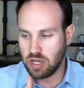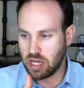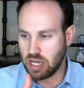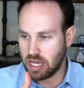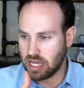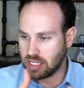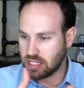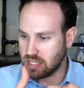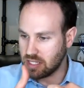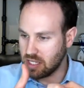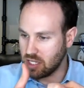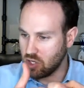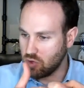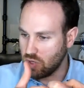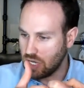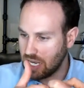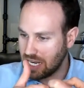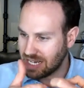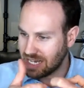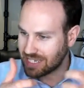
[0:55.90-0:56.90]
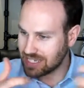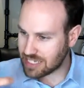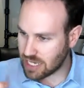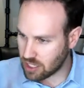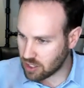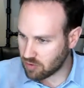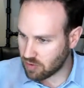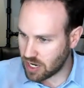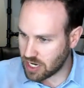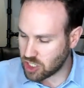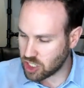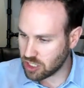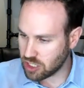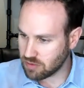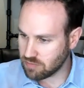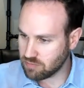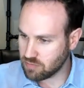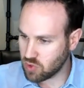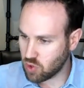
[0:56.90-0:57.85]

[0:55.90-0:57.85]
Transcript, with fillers: it you need acceleration